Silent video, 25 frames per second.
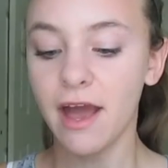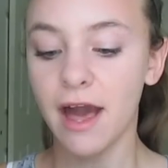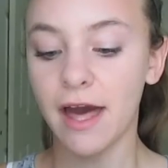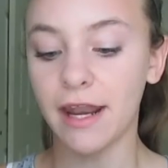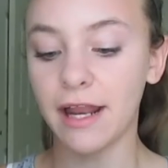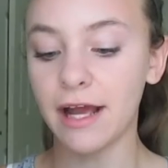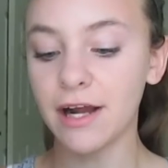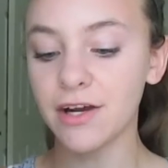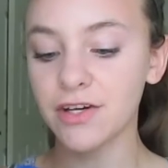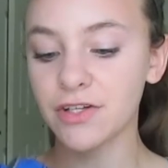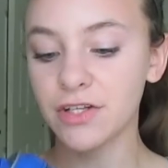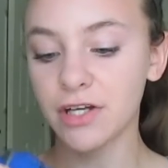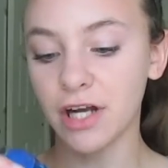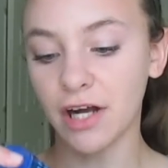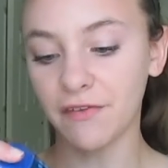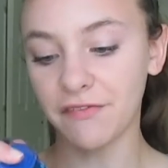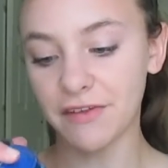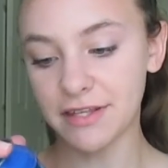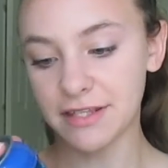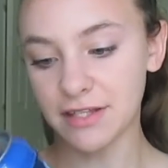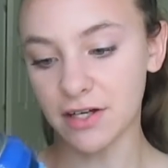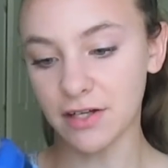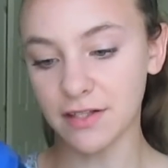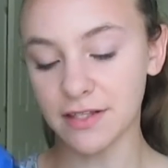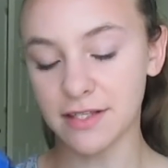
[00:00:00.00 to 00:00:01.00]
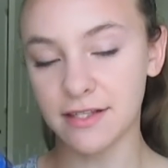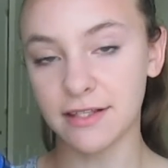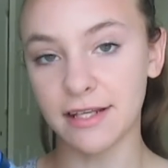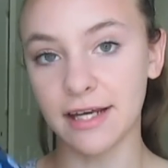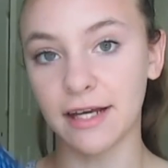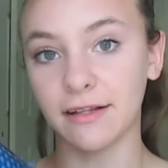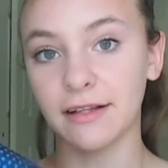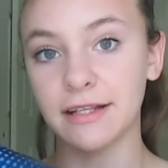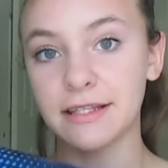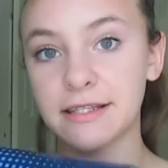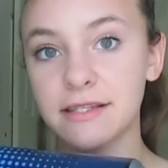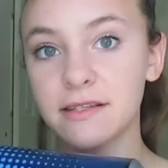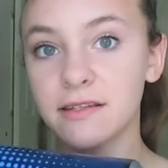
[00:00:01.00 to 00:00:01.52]
And I actually got this on
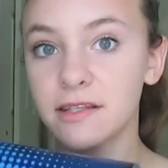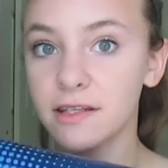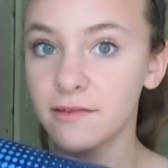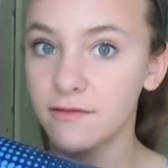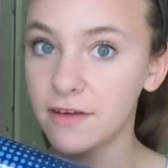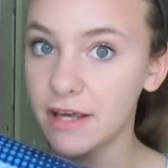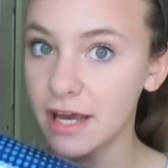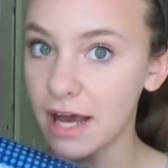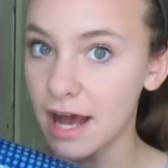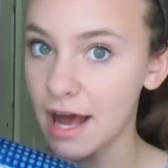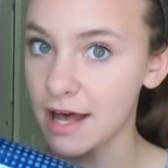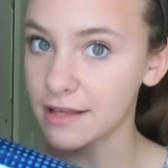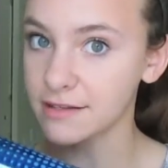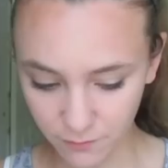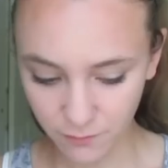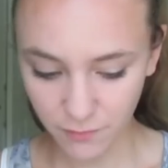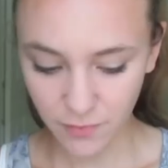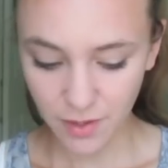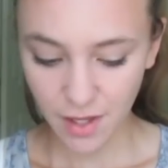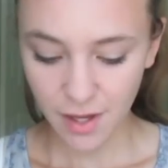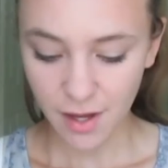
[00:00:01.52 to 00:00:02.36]
sale at CVS.